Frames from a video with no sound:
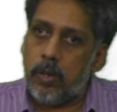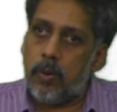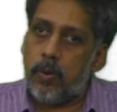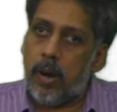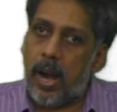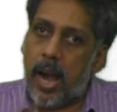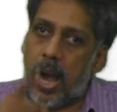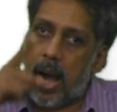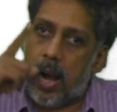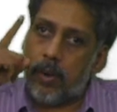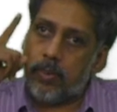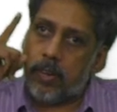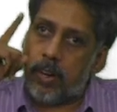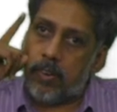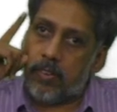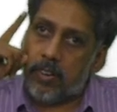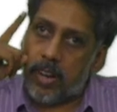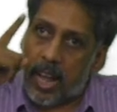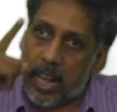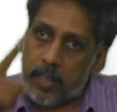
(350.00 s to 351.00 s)
have to
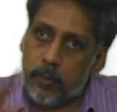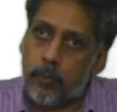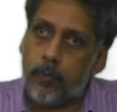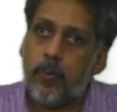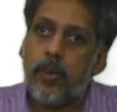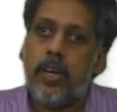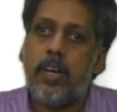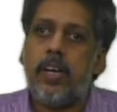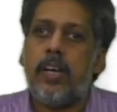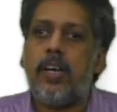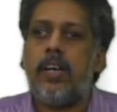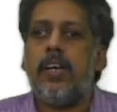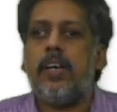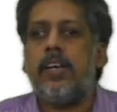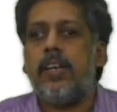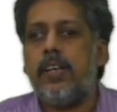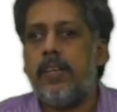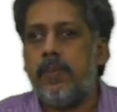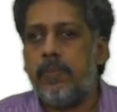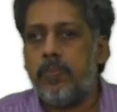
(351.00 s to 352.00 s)

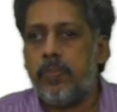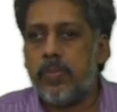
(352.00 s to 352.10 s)
transfer